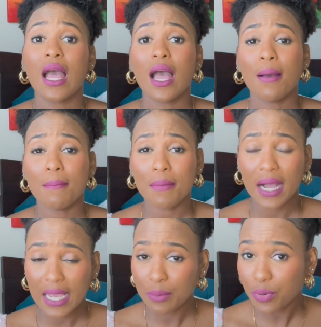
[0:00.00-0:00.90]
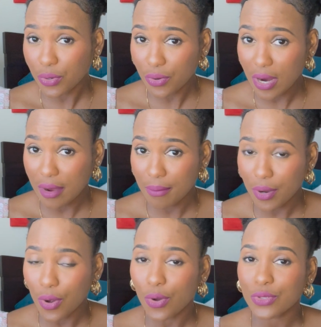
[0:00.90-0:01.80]
My program
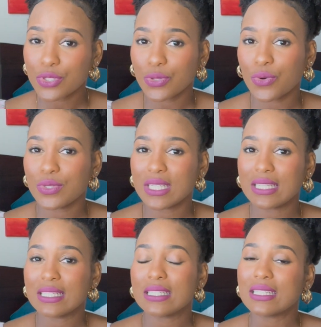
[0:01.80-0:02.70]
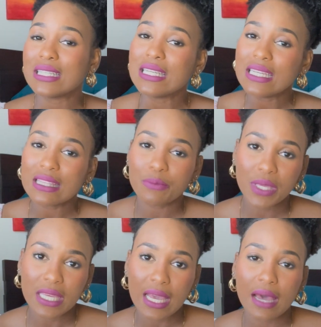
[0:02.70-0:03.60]
also didn't need the
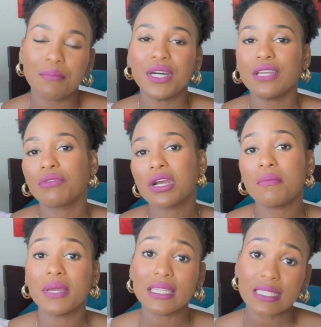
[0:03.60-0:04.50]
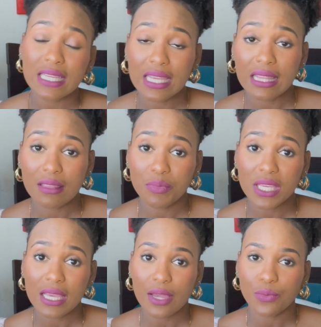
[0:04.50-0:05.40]
PCAT, but it recommended taking the
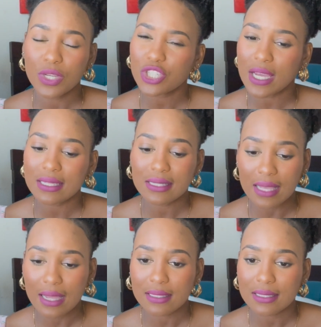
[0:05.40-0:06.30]
PCAT, which I sat,